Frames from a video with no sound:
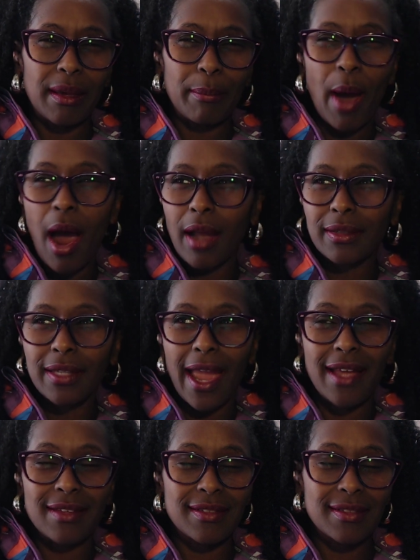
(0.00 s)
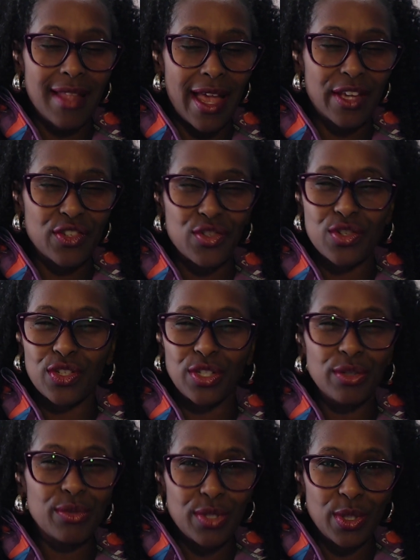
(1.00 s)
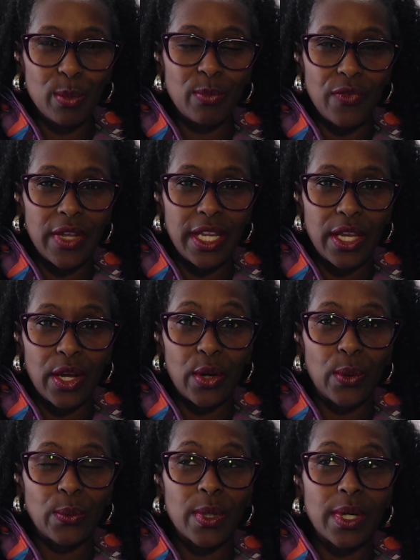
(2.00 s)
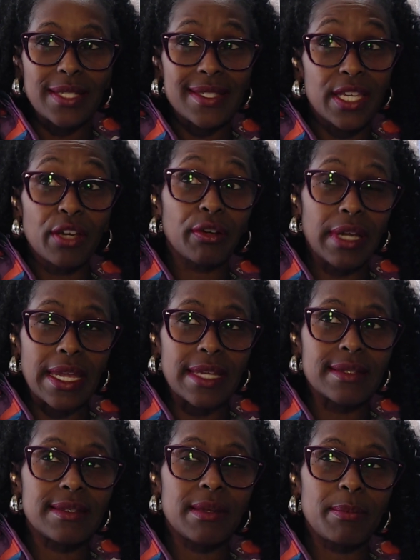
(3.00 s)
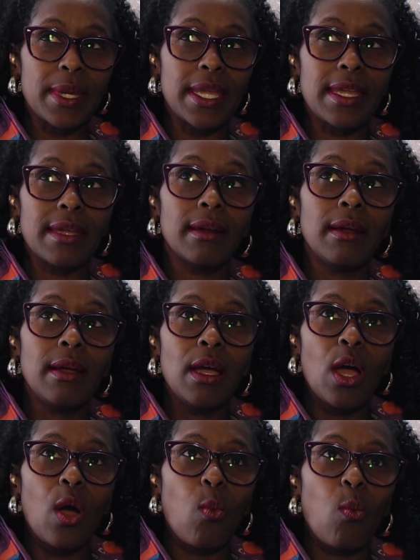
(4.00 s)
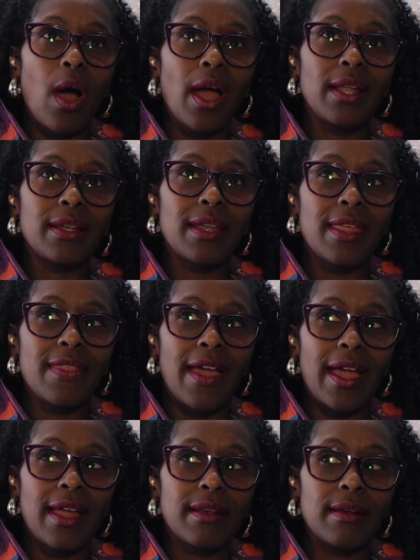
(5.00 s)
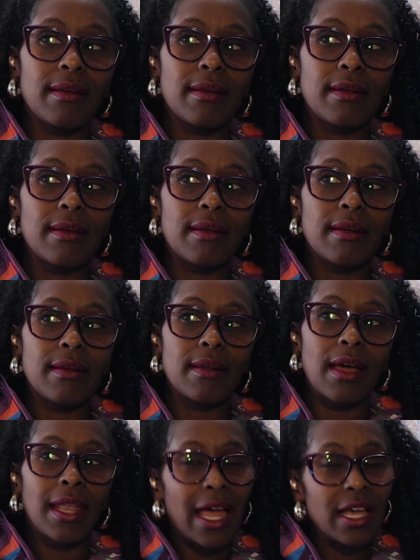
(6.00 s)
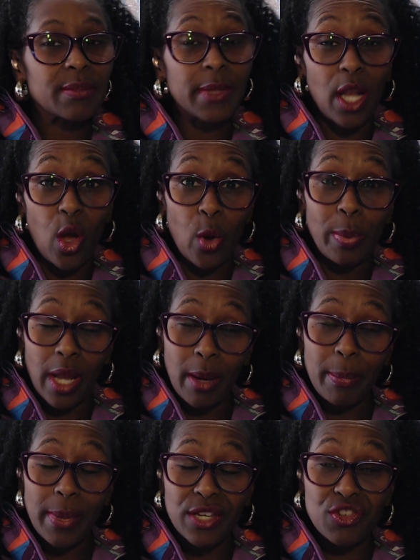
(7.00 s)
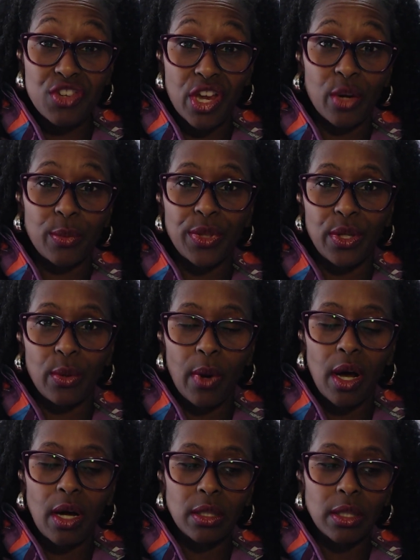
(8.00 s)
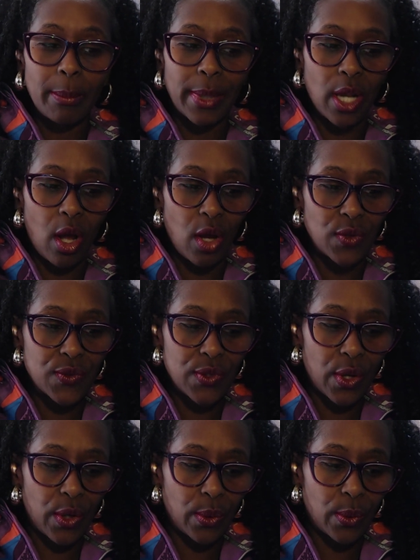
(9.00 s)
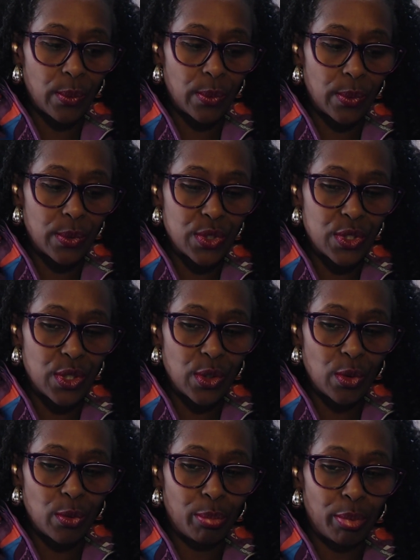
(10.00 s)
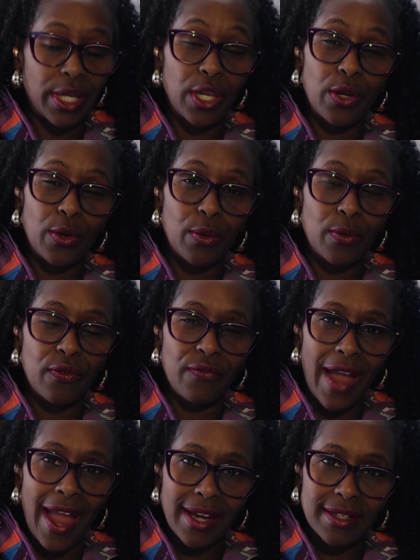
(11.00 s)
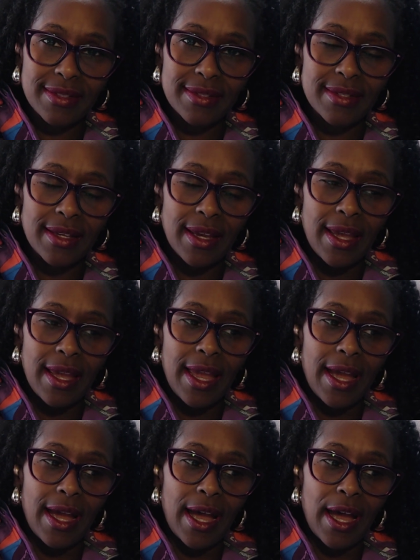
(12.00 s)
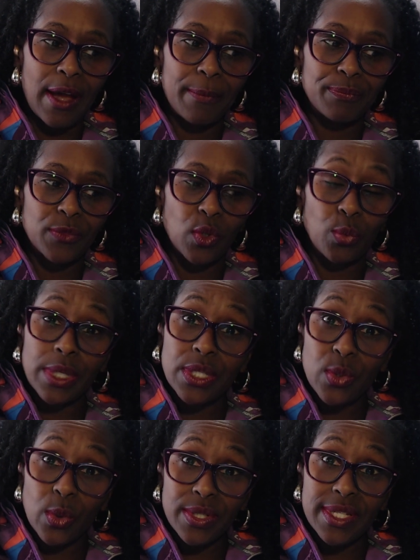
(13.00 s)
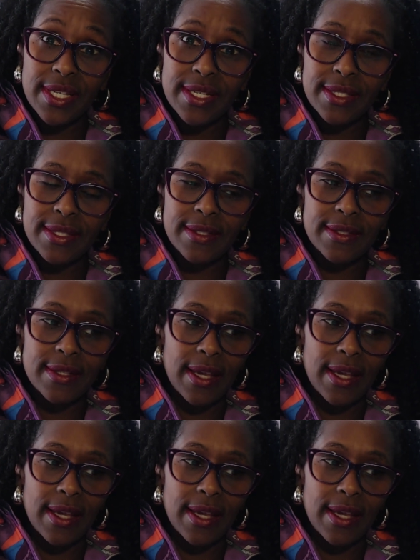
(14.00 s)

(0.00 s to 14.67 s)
podcast slash YouTube video series to be one that allows me to open up and share with you all, but also to bring you facts, resources,